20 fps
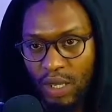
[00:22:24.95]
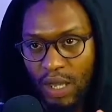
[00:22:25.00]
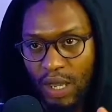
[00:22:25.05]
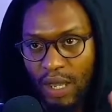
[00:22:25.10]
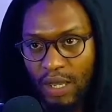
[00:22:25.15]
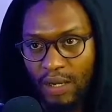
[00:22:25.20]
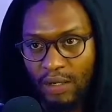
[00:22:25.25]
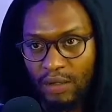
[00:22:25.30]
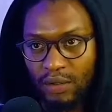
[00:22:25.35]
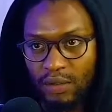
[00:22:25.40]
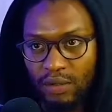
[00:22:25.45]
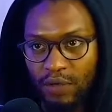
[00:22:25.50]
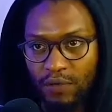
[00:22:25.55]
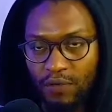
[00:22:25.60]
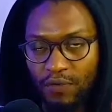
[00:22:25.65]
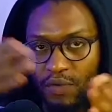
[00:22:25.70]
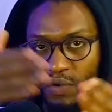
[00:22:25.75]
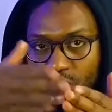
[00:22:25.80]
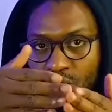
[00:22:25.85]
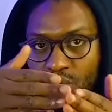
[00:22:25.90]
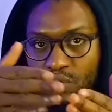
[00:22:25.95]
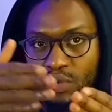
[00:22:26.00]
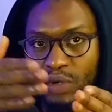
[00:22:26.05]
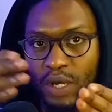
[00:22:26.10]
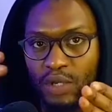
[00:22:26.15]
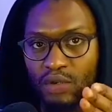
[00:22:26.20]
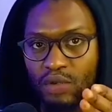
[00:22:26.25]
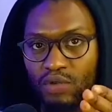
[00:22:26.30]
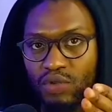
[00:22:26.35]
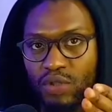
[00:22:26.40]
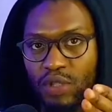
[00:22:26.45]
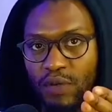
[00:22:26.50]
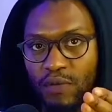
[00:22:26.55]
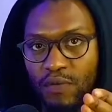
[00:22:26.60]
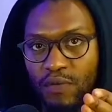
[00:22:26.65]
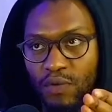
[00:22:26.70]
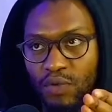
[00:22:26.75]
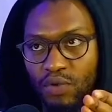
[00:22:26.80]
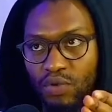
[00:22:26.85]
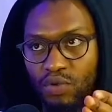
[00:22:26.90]
And the views, you can use the
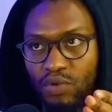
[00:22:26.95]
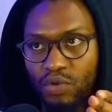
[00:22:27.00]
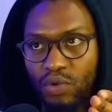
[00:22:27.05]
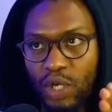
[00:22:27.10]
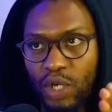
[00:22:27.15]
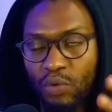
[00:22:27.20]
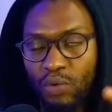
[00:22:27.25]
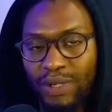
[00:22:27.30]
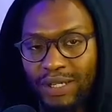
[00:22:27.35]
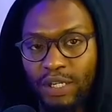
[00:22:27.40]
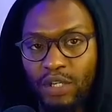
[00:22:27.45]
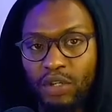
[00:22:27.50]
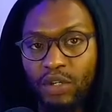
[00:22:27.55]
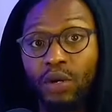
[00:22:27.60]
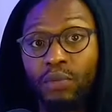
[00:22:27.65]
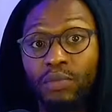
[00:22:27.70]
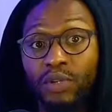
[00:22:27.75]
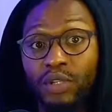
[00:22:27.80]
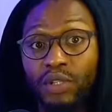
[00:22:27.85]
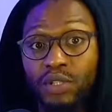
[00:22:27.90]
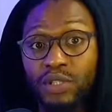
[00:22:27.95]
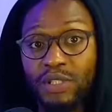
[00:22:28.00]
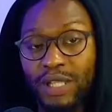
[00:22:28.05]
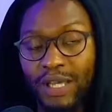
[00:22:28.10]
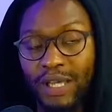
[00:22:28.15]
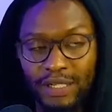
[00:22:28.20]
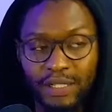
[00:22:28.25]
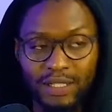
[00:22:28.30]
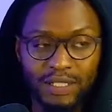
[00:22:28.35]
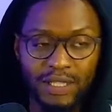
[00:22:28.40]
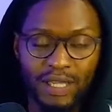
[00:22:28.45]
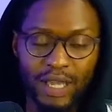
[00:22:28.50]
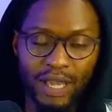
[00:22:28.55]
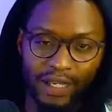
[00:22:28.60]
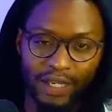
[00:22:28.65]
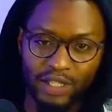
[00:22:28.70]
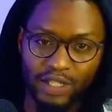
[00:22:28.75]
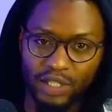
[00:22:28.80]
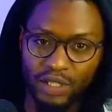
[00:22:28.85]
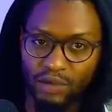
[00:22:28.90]
views to equate the numbers. Like this guy can
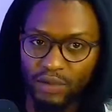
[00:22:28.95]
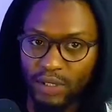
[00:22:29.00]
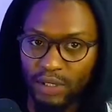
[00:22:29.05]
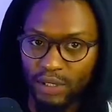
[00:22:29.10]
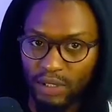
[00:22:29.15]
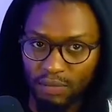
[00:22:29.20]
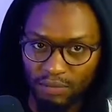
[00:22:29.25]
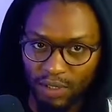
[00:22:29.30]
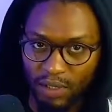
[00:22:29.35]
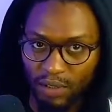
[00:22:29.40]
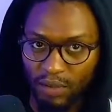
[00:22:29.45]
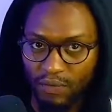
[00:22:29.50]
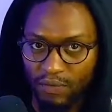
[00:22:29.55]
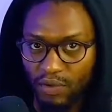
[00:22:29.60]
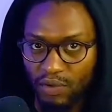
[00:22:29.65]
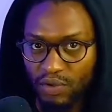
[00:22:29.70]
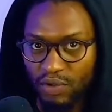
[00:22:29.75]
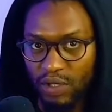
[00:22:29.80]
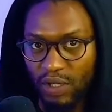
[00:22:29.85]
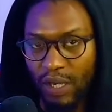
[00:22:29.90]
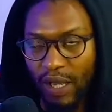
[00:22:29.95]
generate 1 million views, this